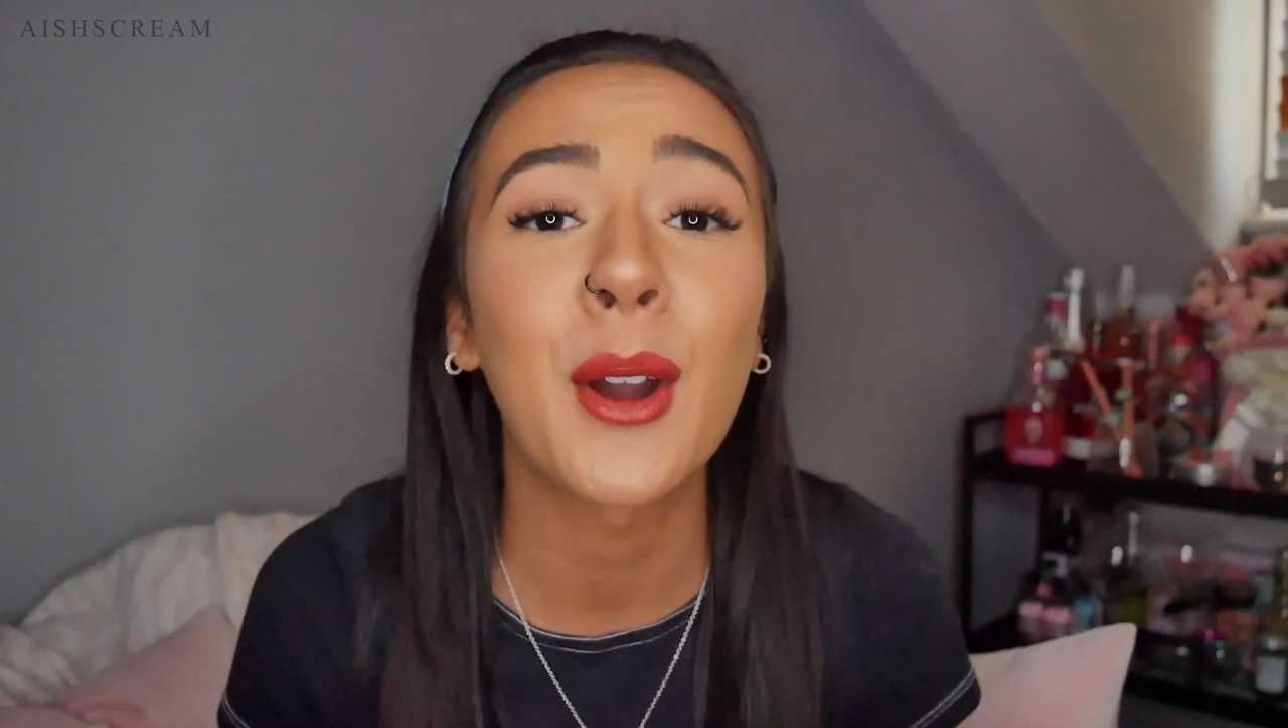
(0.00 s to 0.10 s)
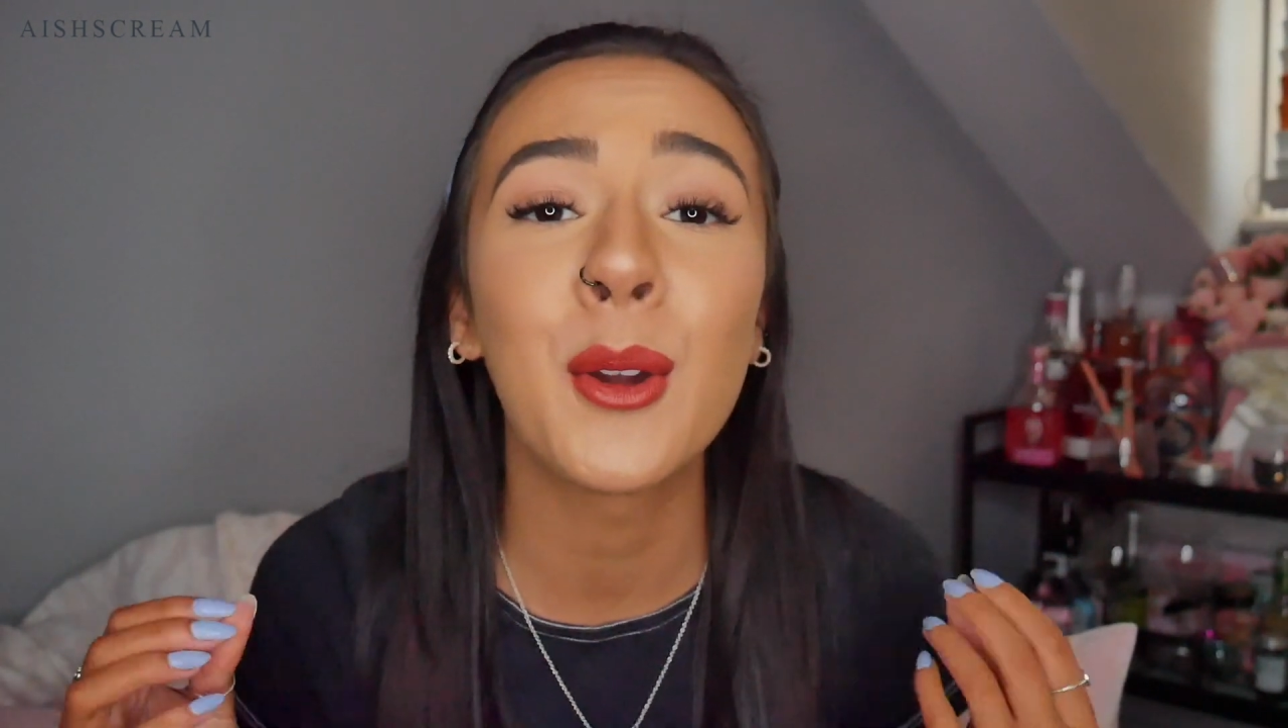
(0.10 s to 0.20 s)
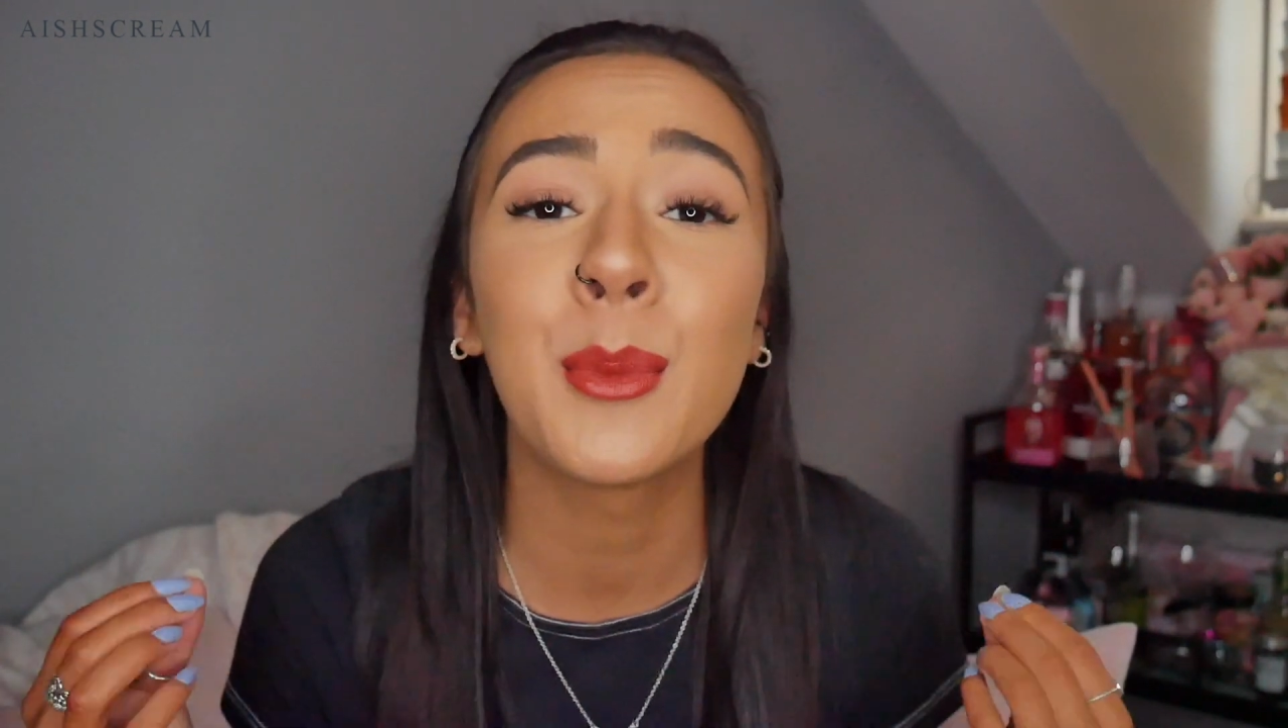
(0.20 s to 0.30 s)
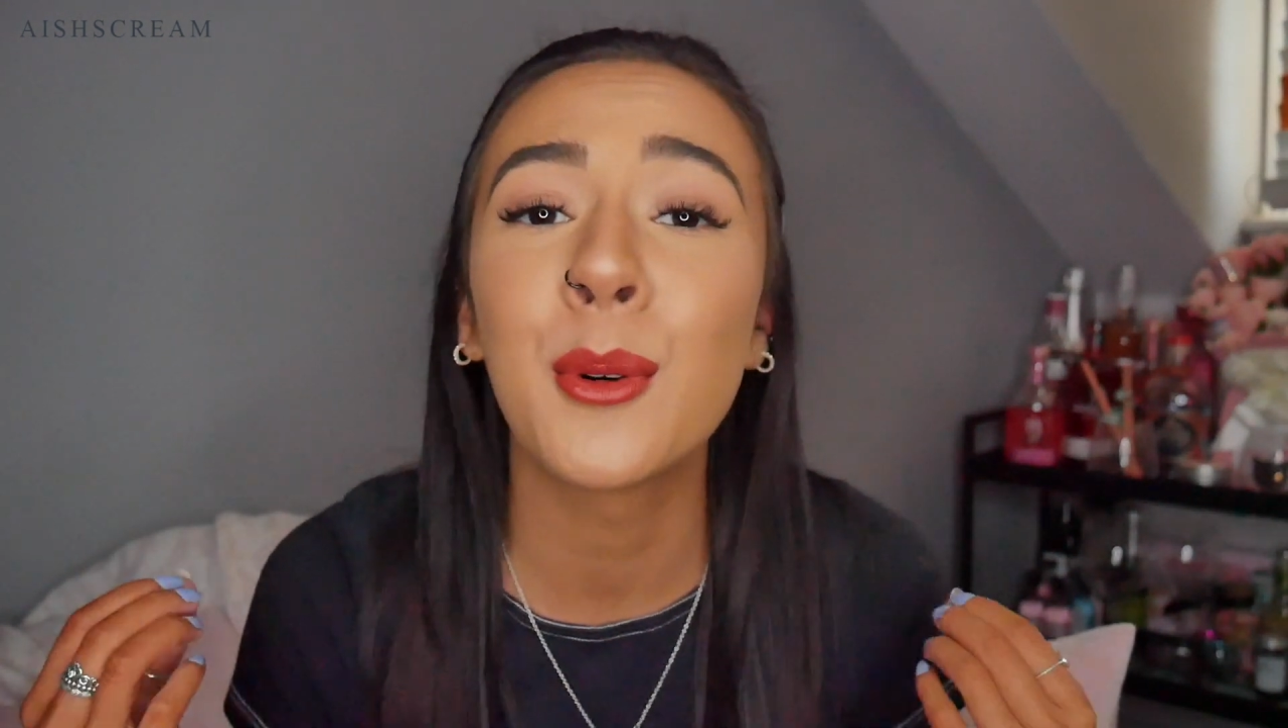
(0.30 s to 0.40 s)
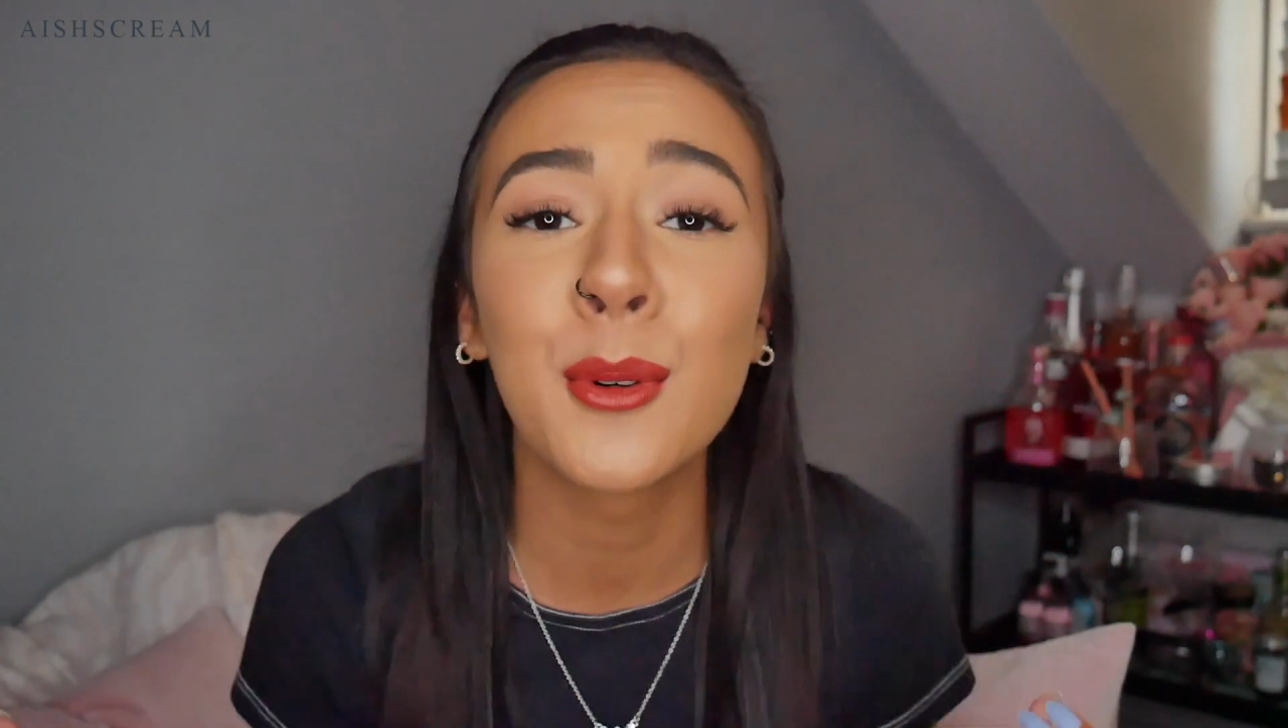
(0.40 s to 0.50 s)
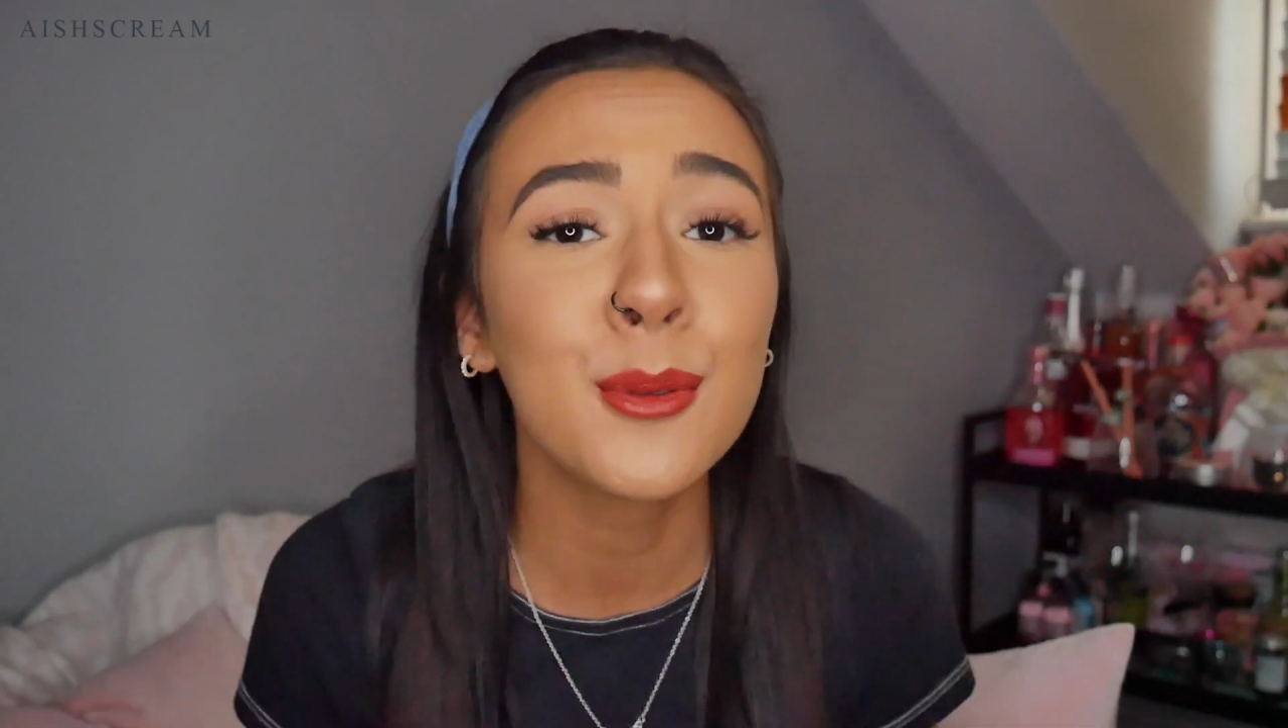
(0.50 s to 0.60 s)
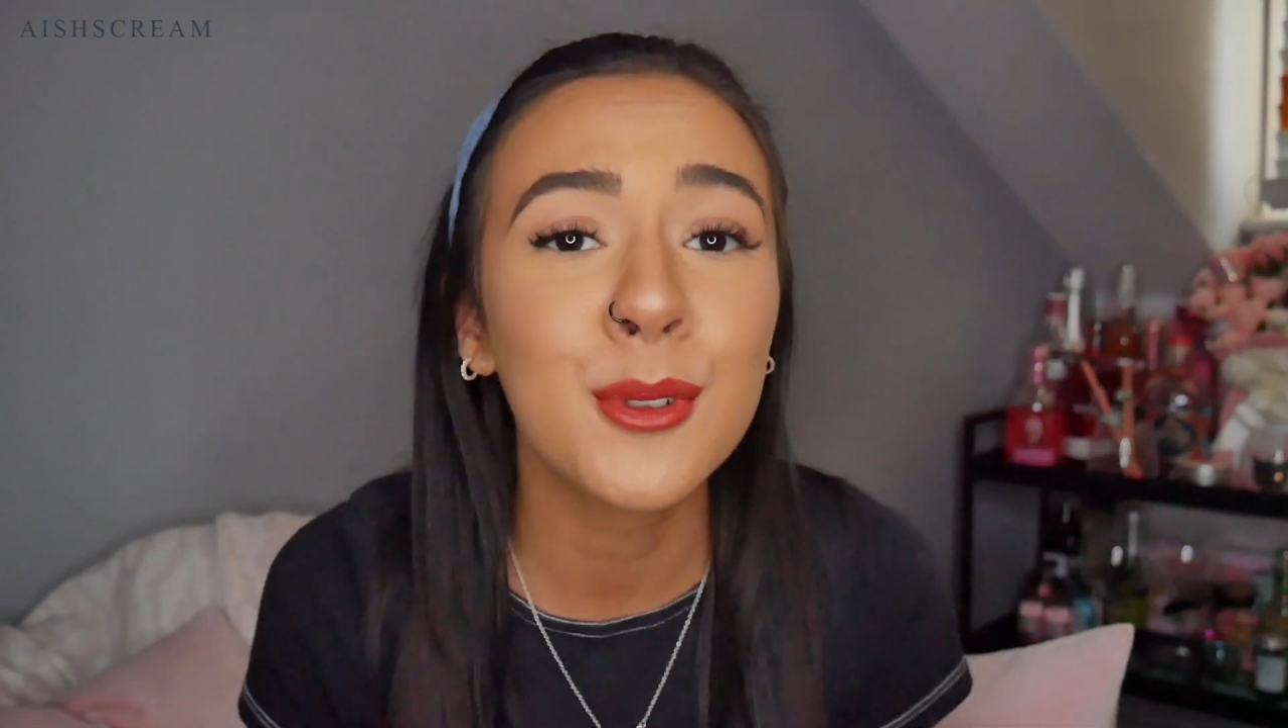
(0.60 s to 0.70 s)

I hope you're all